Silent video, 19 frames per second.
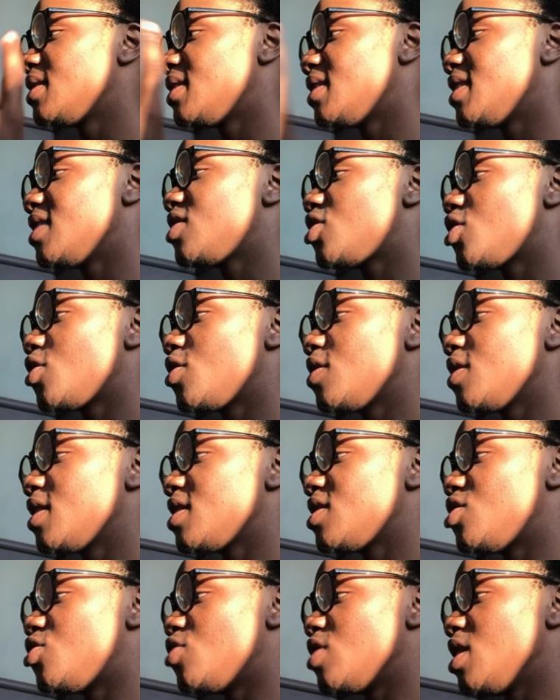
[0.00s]
Let's turn
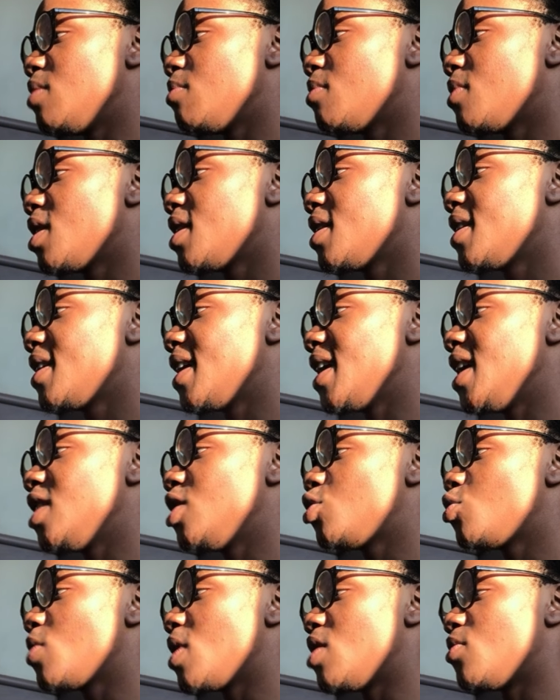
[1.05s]
this dream
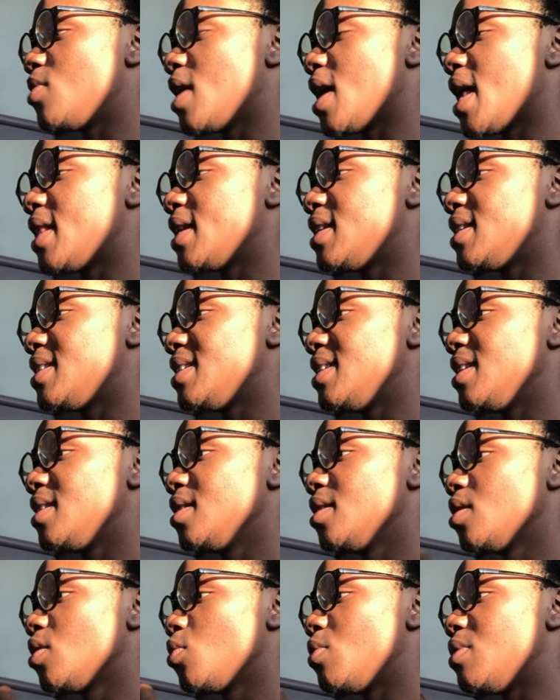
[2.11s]
into a reality
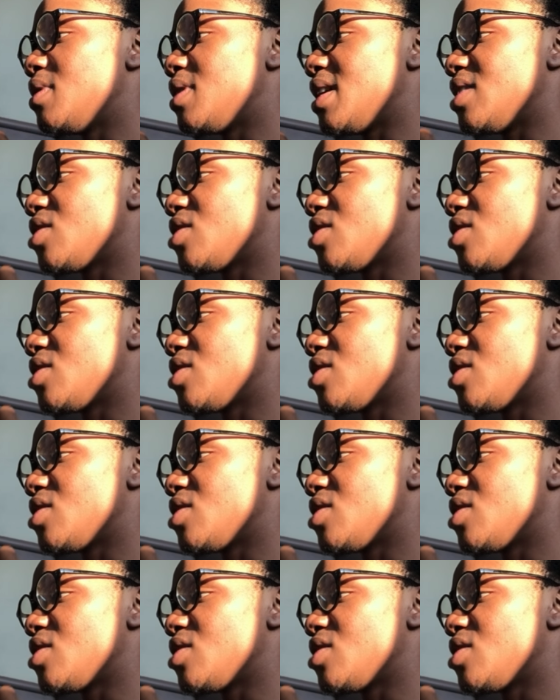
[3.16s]
with a